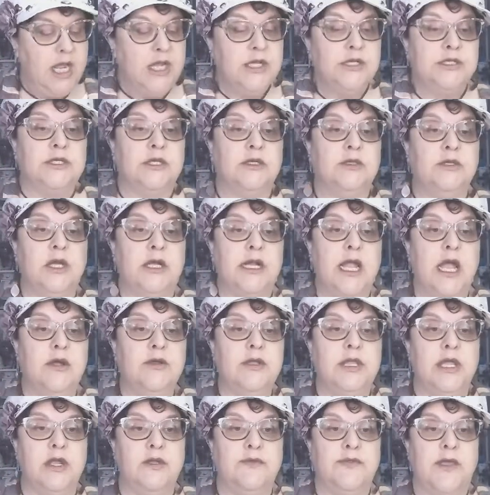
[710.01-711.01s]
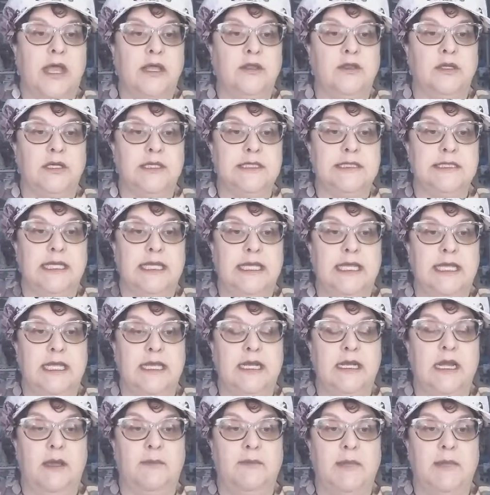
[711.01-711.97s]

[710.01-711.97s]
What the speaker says: So look how cute that looks in